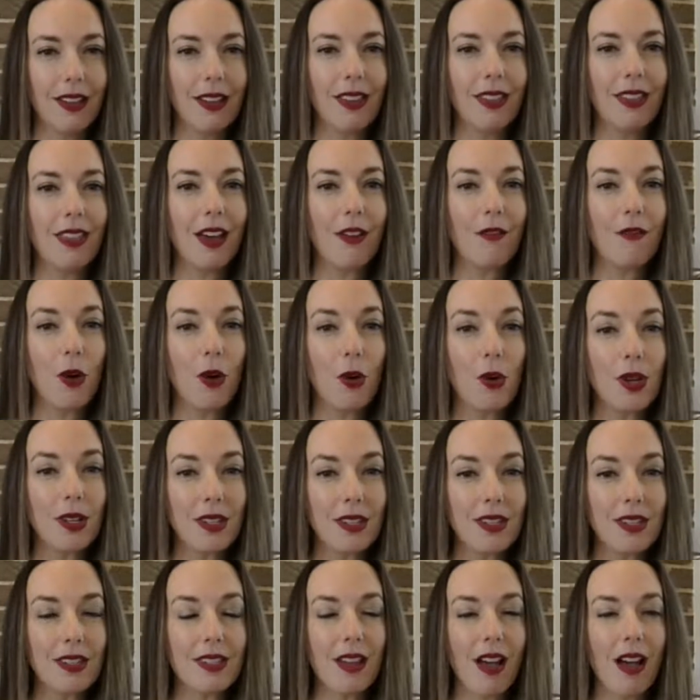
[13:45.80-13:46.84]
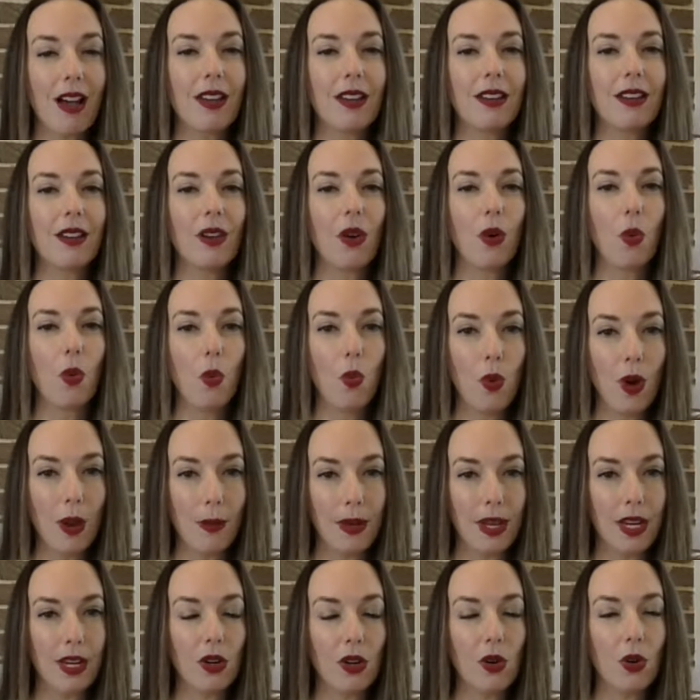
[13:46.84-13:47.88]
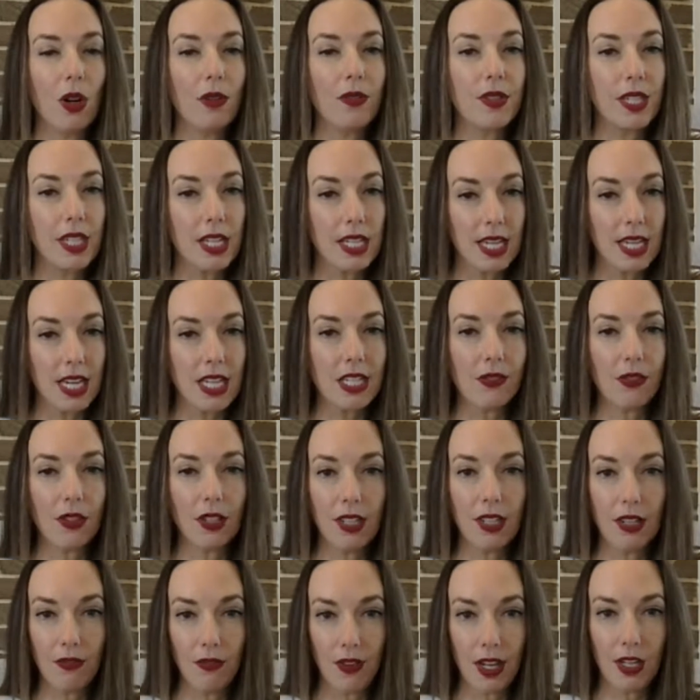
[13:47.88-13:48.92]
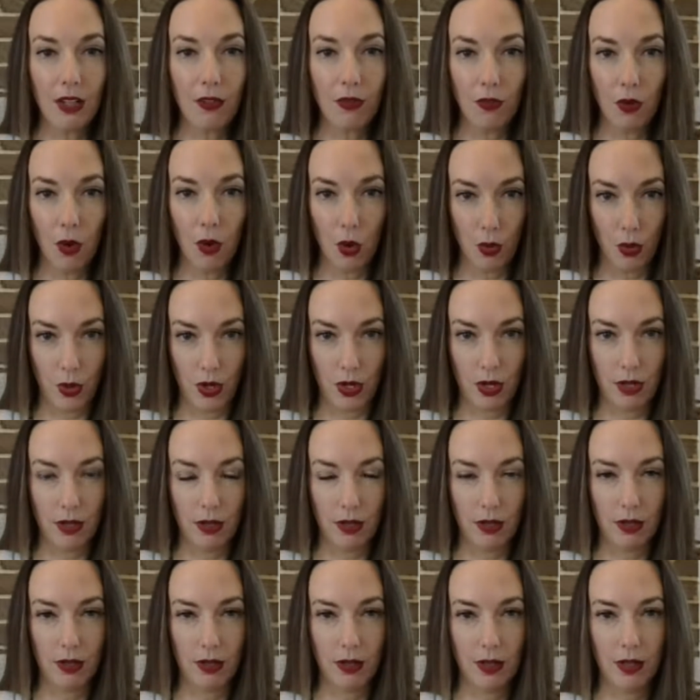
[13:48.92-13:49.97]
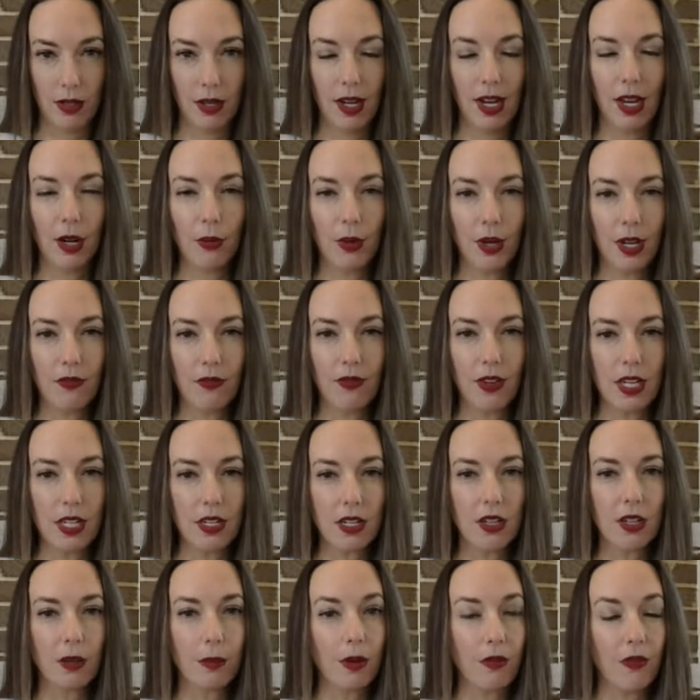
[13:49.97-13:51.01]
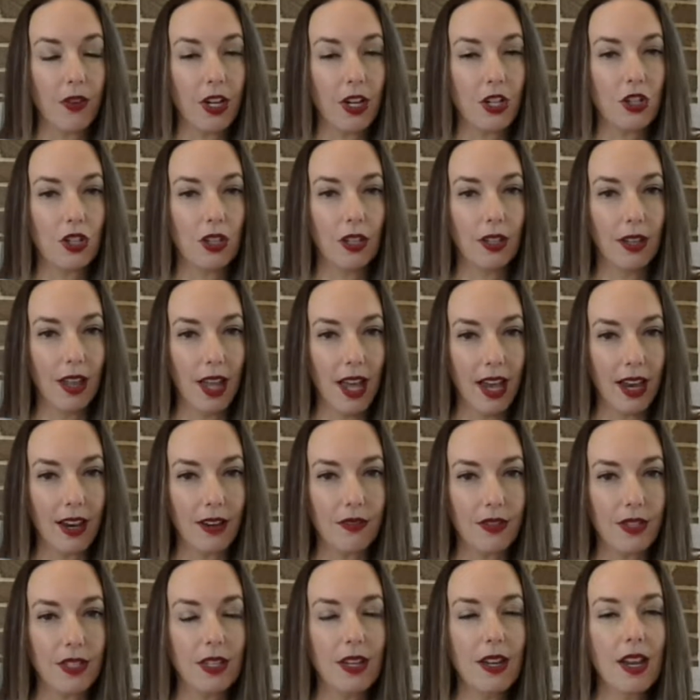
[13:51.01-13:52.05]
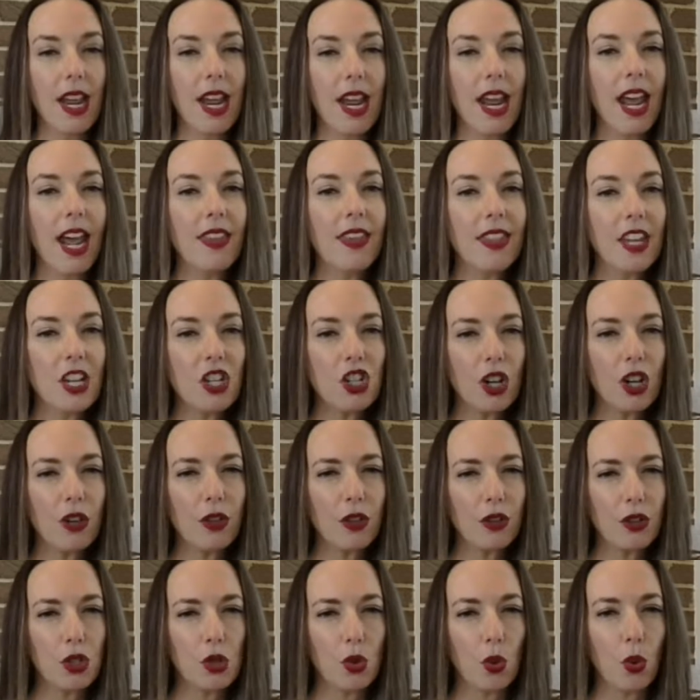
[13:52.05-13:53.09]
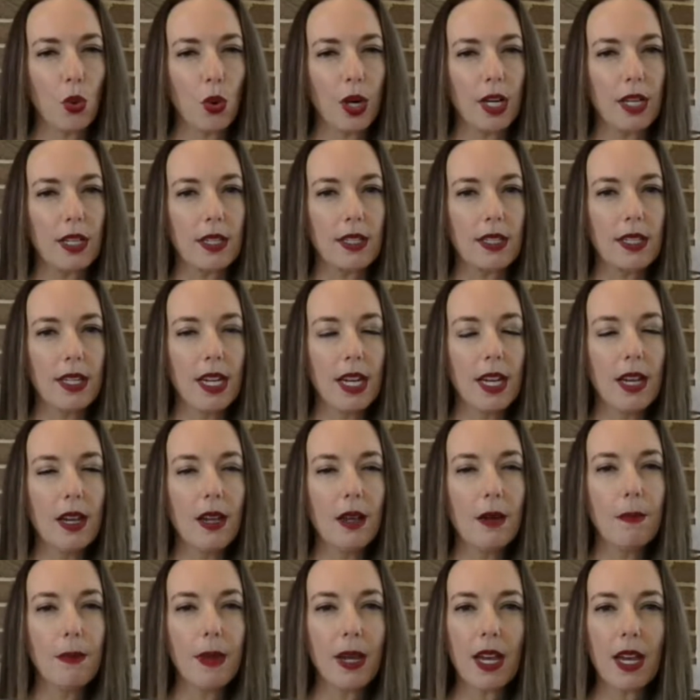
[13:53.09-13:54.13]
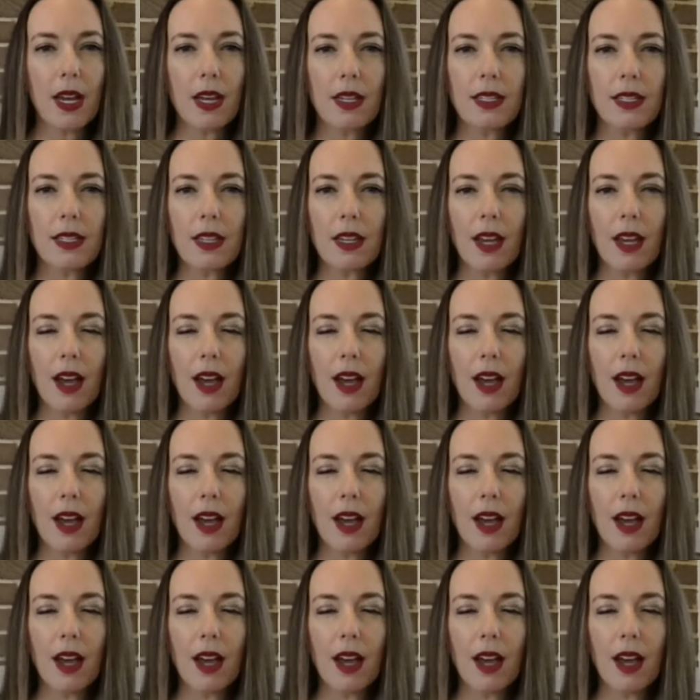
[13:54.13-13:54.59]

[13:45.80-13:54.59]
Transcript: that focuses on women who have successfully failed forward and reinvented their professional lives. And they share their stories, because